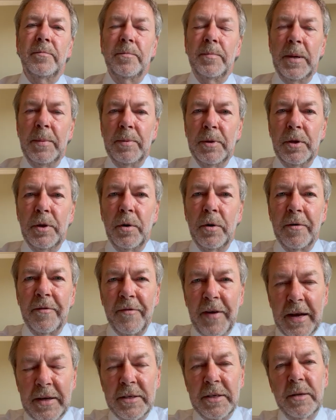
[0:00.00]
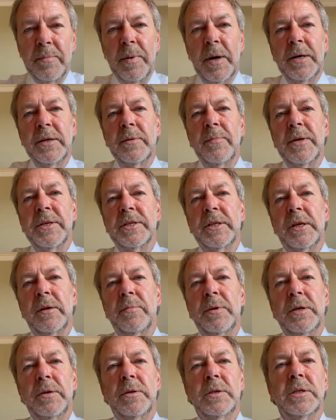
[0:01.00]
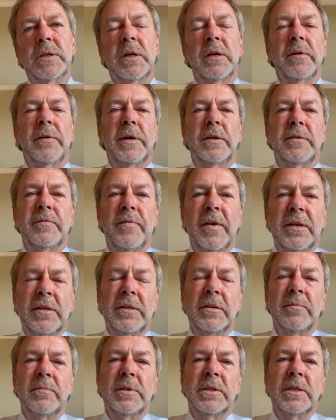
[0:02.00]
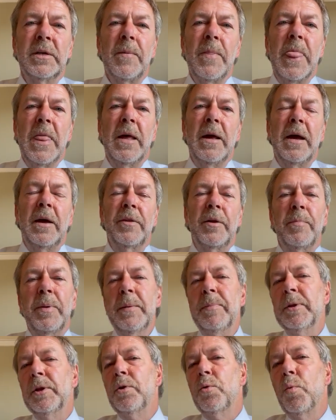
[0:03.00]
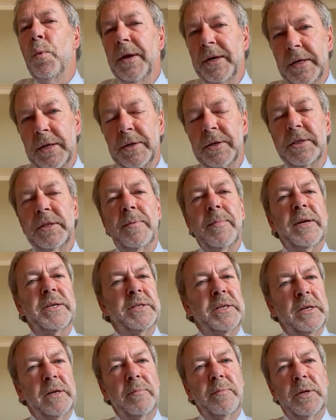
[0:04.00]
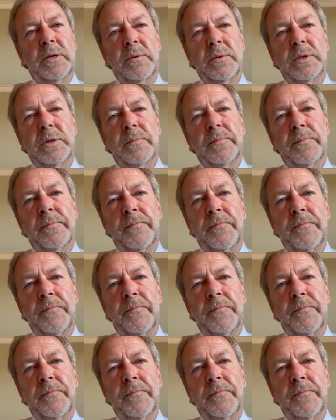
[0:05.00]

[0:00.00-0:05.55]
people who are affected by domestic abuse, its victims, and the people who witness domestic abuse.